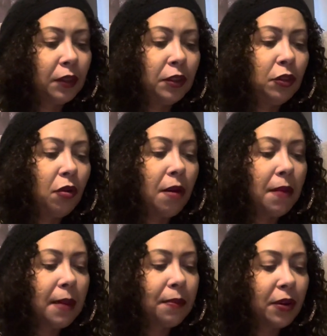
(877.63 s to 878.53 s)
You are
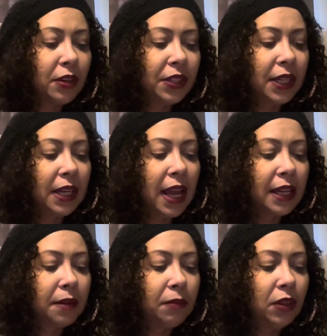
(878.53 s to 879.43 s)
my person. I
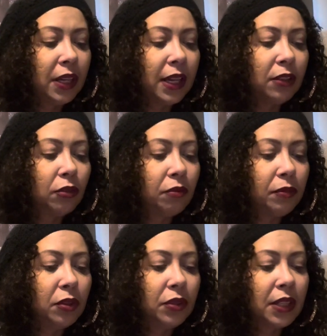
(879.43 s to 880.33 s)
communicate through
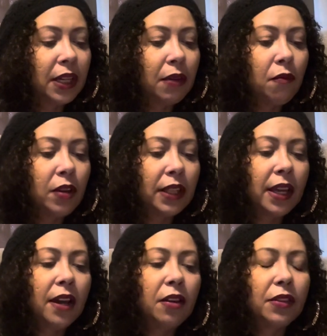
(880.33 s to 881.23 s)
music. And what the
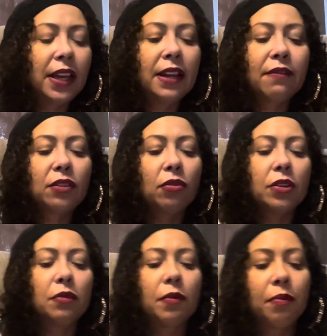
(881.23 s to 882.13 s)
hell? They never thought
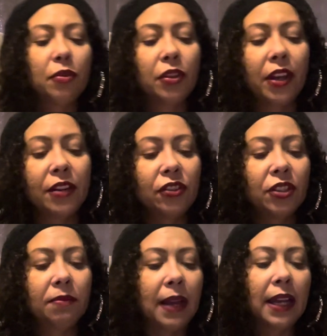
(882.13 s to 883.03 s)
you would pull your
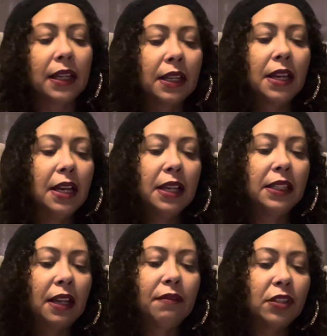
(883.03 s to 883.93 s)
energy back.
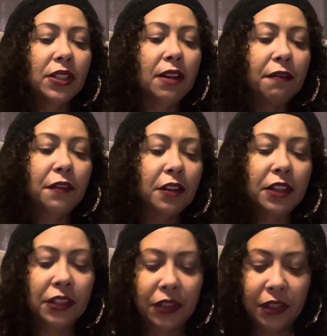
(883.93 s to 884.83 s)
Love yourself
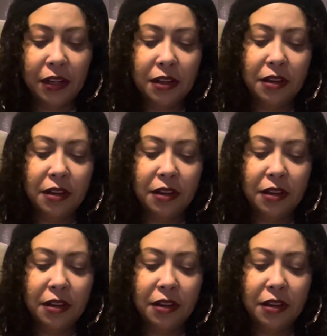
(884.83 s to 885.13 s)
first.